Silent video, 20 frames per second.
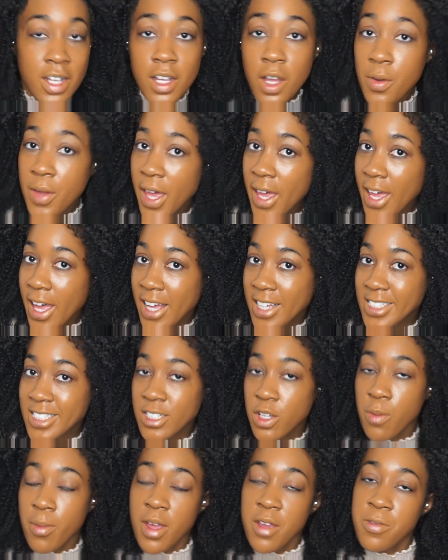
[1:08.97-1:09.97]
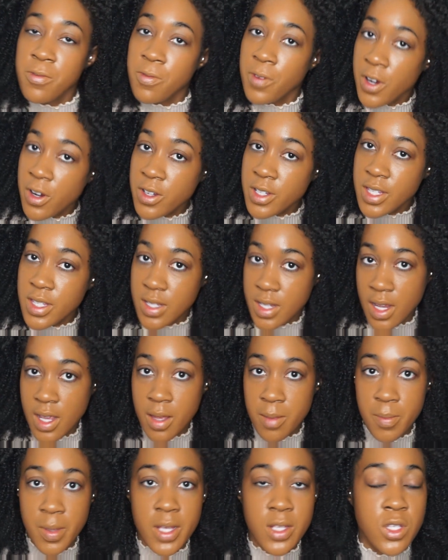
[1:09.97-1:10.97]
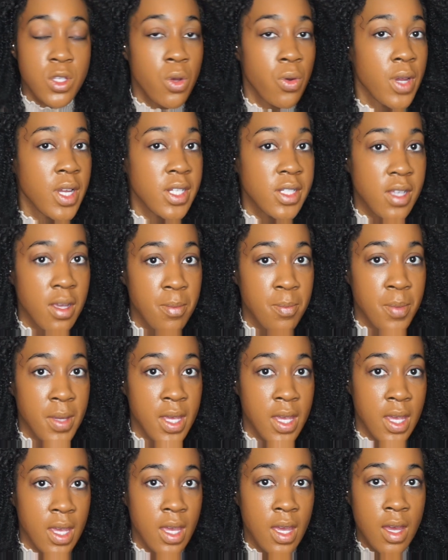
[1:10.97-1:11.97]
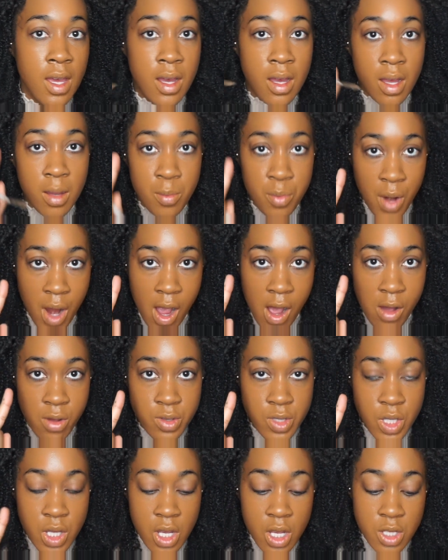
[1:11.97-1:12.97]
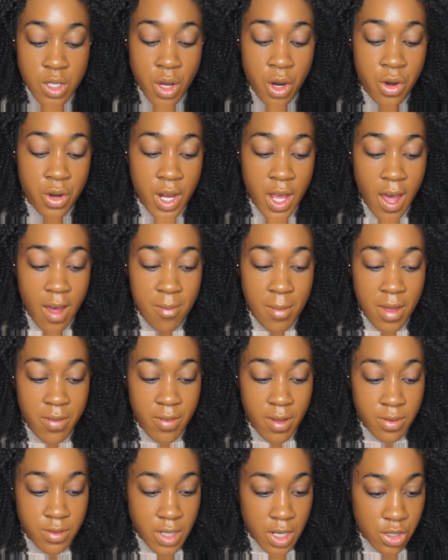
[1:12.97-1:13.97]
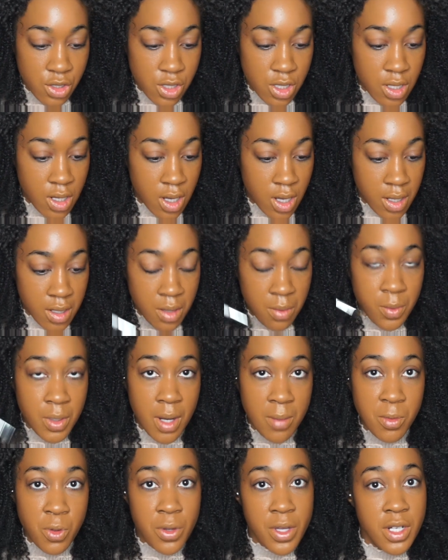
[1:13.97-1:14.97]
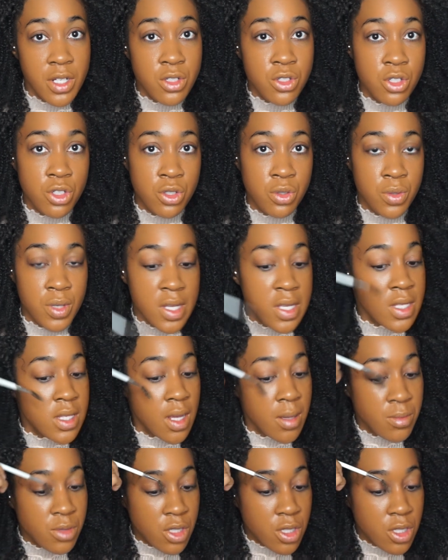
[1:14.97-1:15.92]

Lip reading: Okay guys, so my first tip is going to be brows. So I already have my foundation on, and what I'm going to do is I'm